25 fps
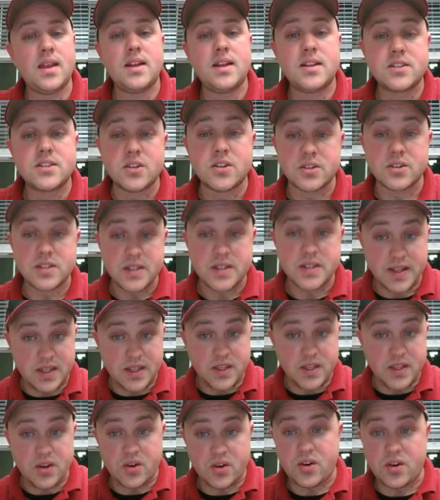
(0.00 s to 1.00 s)
So
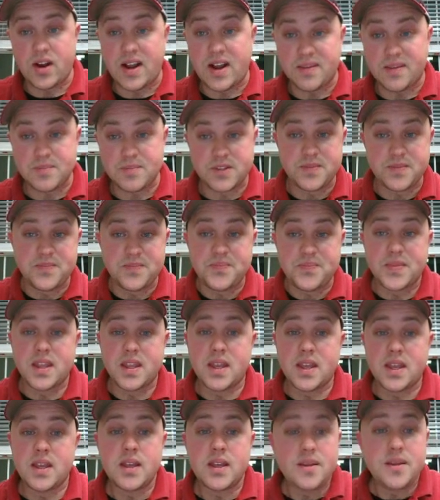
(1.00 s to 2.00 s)
selecting your crops.
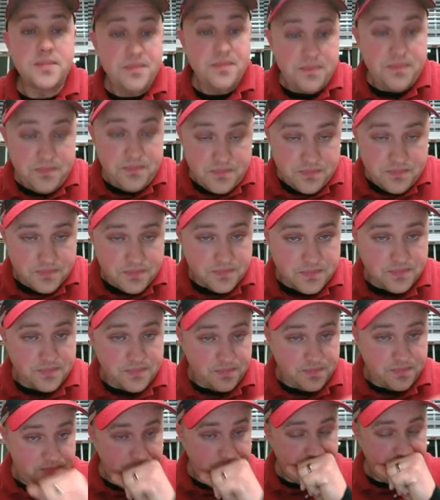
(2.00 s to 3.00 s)

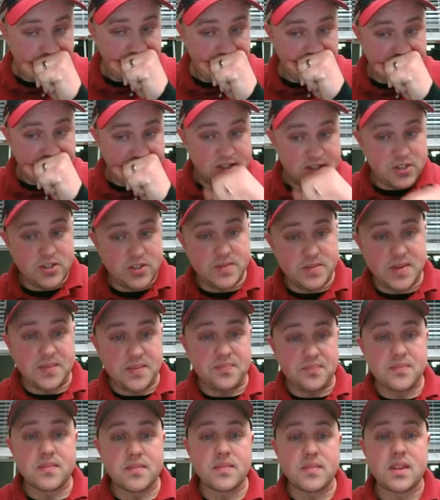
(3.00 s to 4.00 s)
Excuse me.
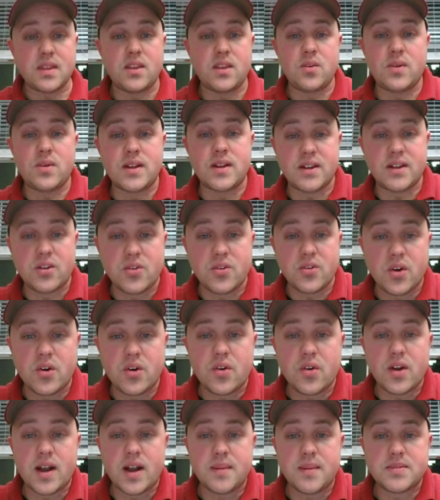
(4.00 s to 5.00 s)
You want to grow
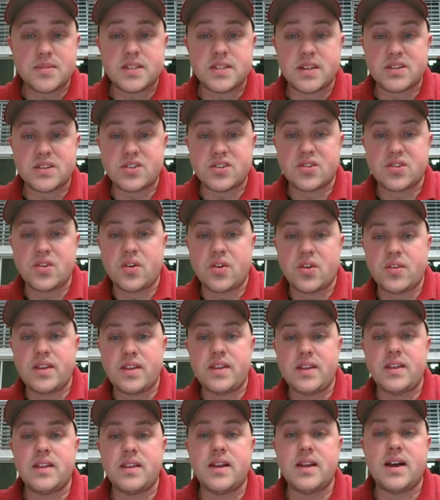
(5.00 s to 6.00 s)
crops that should
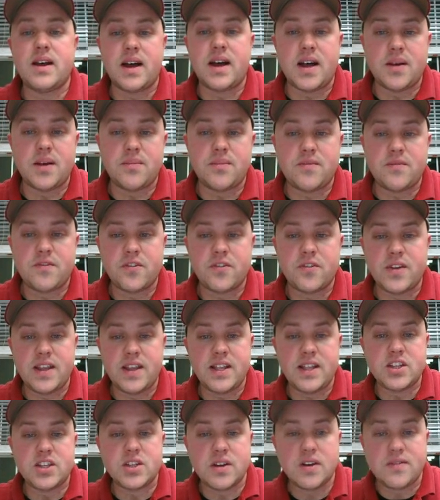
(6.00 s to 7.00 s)
grow for
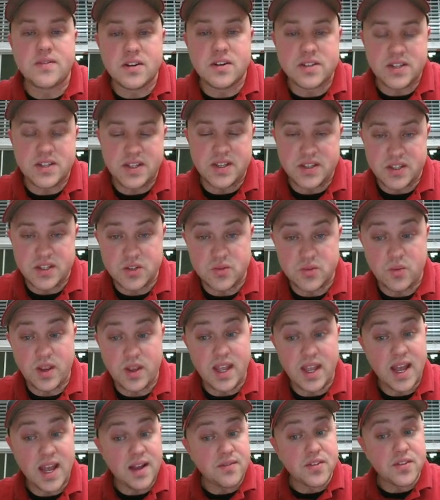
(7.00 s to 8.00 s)
each of our seasons. We
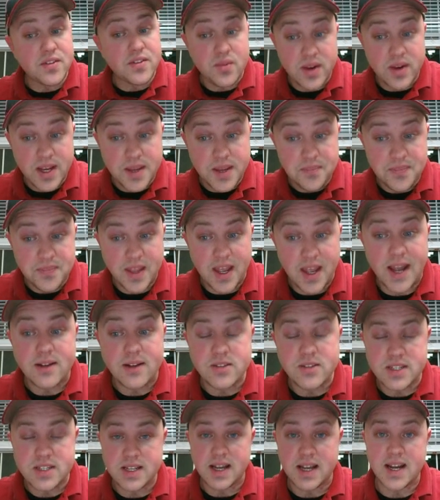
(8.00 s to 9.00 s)
have 3
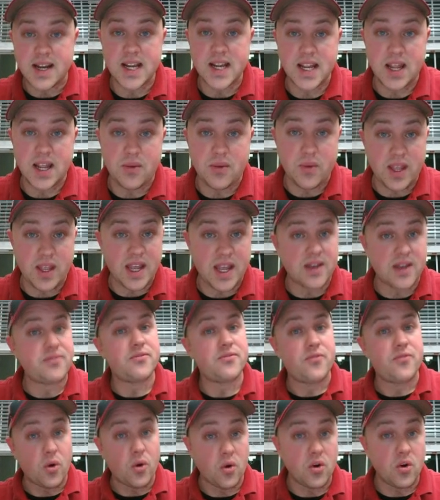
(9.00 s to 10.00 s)
outside, and we have
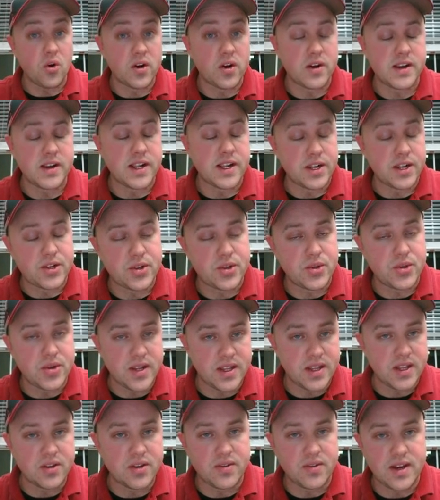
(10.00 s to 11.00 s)
4
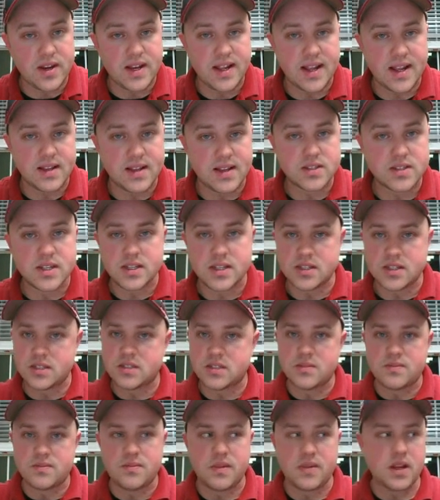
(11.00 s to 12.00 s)
including the greenhouse,
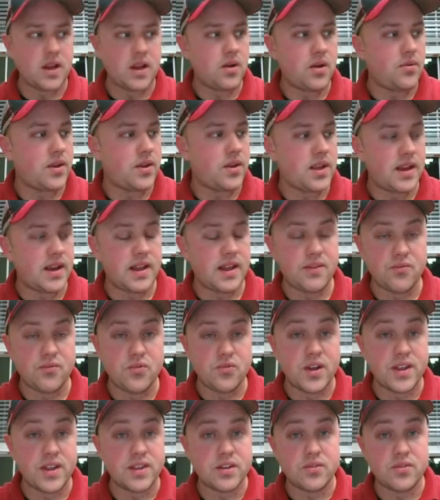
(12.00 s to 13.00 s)
because we can
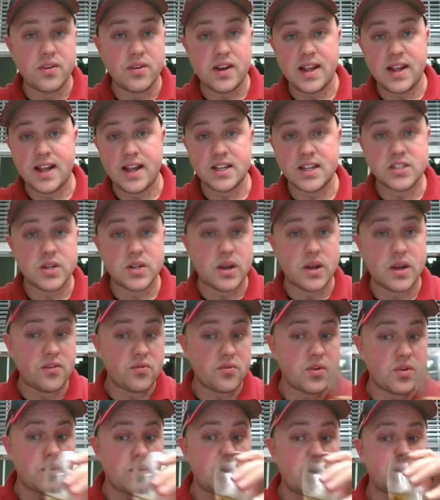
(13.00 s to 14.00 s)
run the greenhouse however
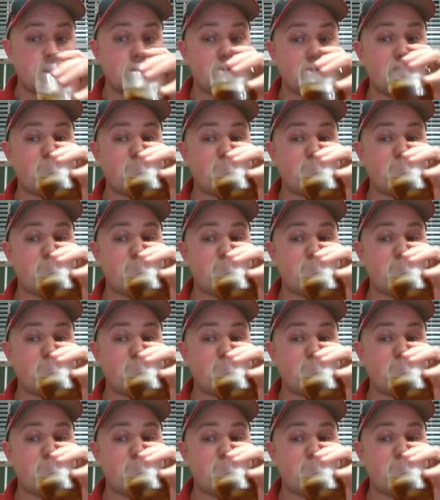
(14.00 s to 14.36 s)
we want to.